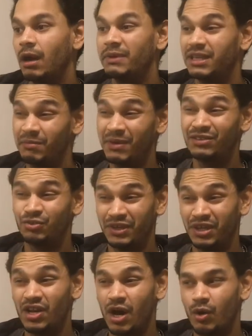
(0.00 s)
I mean, they might do
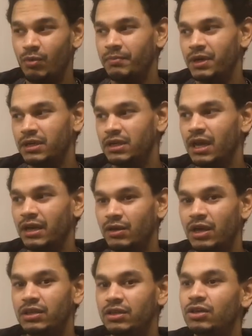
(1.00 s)
it now, but
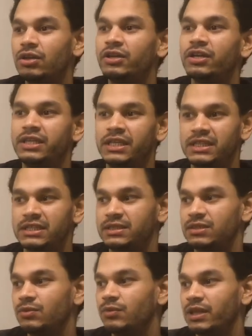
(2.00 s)
like in the earlier
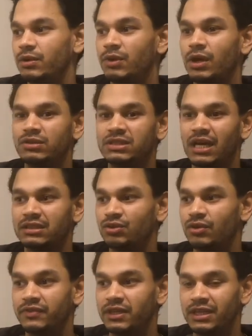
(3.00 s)
days when they were now
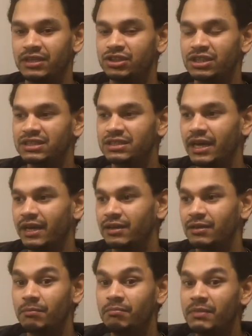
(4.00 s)
starting off, they didn't just
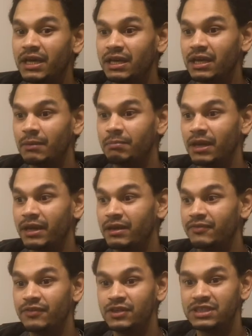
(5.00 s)
like make an airplane
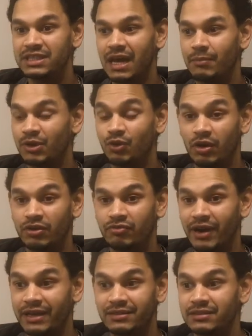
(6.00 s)
the first time and got
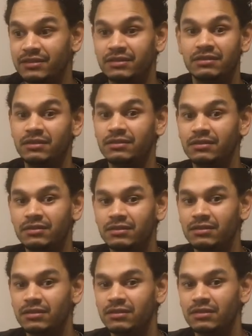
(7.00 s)
it right,
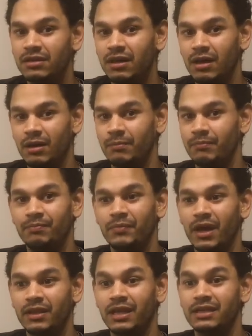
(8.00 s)

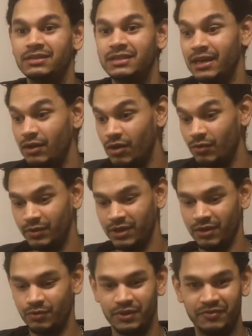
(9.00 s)
and then said, oh well,
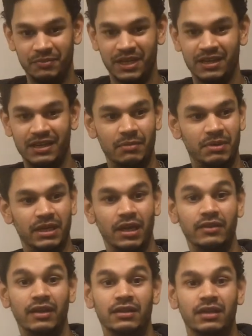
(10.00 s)
look, we've made an airplane,
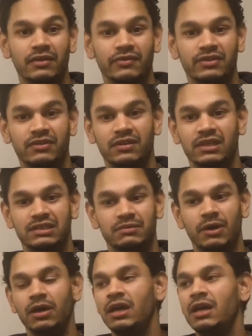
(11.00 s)
and then they give it to the
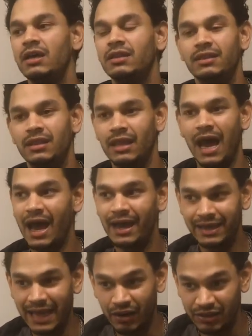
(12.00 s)
customer.
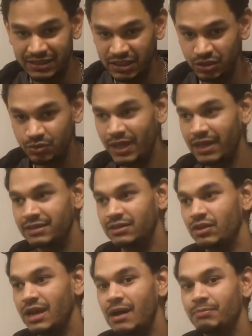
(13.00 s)
I guarantee you that
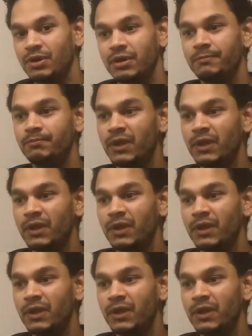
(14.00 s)
did not happen.